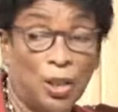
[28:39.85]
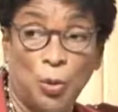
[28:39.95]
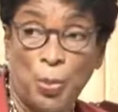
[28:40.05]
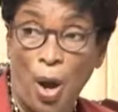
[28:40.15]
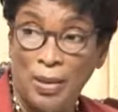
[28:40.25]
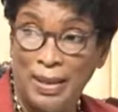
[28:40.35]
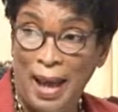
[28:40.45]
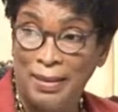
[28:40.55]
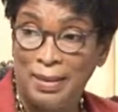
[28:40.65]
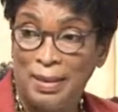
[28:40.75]

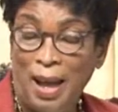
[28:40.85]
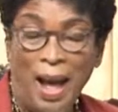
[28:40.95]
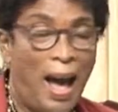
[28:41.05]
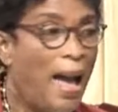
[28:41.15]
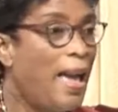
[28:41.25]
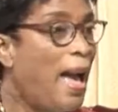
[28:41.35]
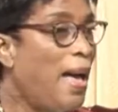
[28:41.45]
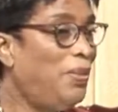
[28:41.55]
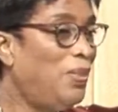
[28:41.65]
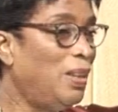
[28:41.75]
process. I
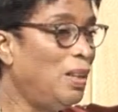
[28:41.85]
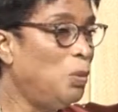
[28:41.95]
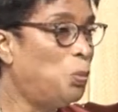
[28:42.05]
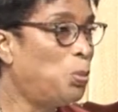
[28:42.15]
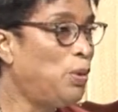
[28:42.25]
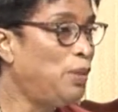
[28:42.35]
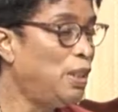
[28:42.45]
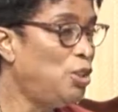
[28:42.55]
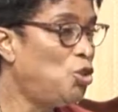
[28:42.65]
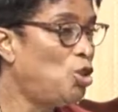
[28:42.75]
had the
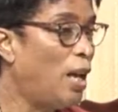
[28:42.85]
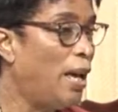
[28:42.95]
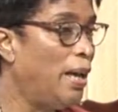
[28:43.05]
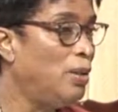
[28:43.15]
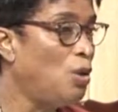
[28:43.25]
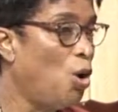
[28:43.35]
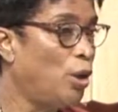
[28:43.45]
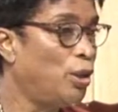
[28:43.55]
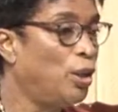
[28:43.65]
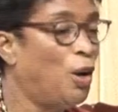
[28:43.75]
privilege and
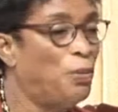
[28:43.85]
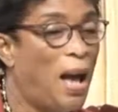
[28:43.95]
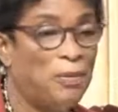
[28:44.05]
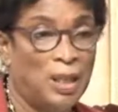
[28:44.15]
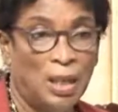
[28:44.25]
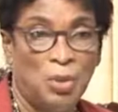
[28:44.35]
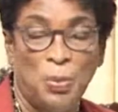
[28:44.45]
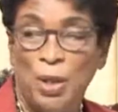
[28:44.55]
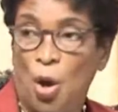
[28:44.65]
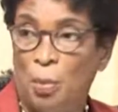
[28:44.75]
honor of having him
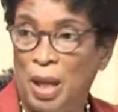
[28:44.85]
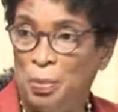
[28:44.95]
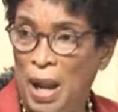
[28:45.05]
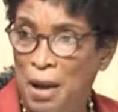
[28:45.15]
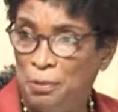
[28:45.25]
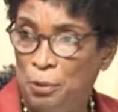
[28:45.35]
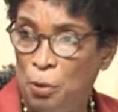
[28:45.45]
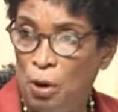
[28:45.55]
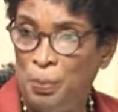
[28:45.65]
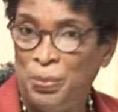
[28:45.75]
speak on my
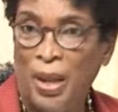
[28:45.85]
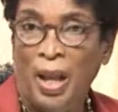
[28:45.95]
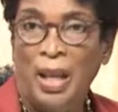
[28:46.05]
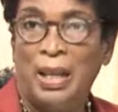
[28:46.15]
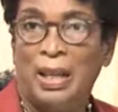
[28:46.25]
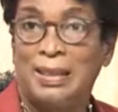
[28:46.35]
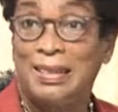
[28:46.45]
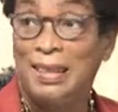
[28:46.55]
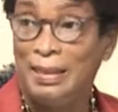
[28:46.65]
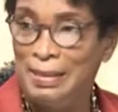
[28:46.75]
platform. It
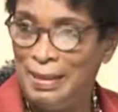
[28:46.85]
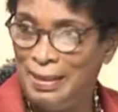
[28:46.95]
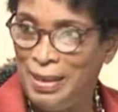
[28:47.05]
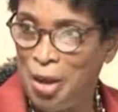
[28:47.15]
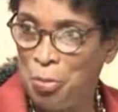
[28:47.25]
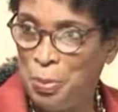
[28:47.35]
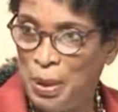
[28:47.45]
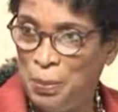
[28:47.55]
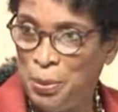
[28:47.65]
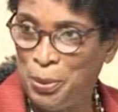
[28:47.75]
excited the young
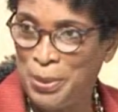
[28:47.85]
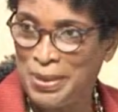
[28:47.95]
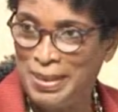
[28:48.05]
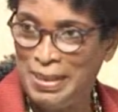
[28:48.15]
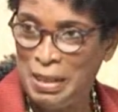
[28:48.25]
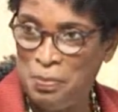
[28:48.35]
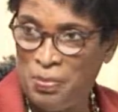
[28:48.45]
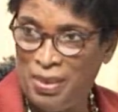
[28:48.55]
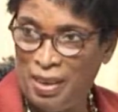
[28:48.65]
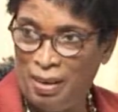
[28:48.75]
people to see him
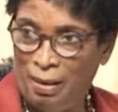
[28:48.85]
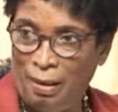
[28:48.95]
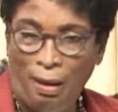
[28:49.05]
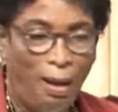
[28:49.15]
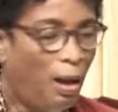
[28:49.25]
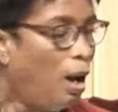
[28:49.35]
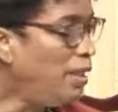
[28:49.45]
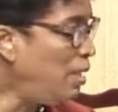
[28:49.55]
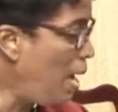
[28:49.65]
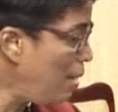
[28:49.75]
there.
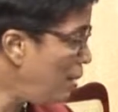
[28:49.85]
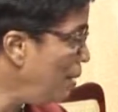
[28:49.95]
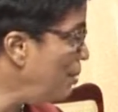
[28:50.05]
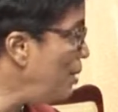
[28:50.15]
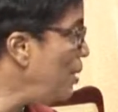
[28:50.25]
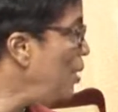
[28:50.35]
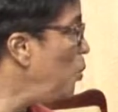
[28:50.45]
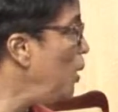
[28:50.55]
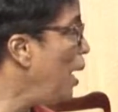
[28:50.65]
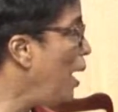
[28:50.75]
Yes, indeed,
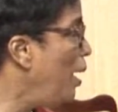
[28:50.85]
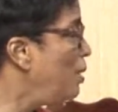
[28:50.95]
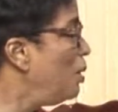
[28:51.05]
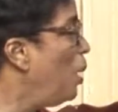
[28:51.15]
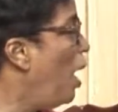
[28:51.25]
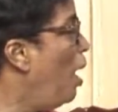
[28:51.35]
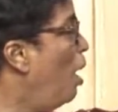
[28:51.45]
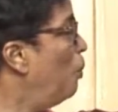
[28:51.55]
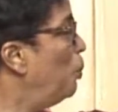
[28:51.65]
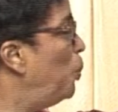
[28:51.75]
we had
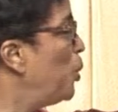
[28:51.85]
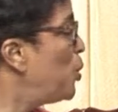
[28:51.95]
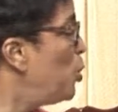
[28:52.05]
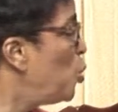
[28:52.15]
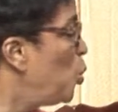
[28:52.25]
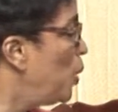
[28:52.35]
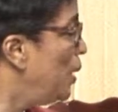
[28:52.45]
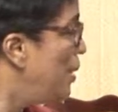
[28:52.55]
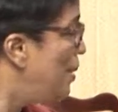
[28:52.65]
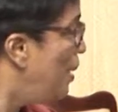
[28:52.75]
persons who were
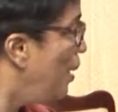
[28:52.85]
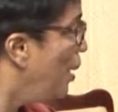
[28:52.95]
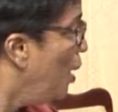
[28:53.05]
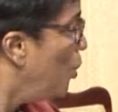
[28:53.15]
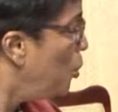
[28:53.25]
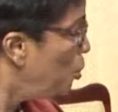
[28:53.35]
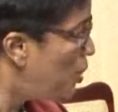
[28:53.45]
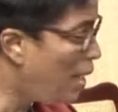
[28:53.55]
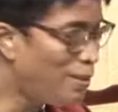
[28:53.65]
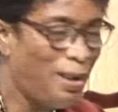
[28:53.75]
listening. Who's
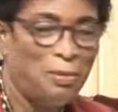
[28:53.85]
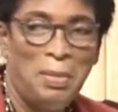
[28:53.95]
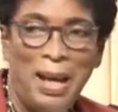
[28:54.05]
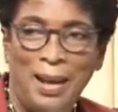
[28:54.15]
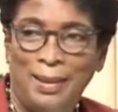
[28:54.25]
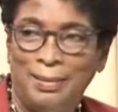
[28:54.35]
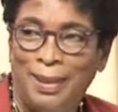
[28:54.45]
that young man?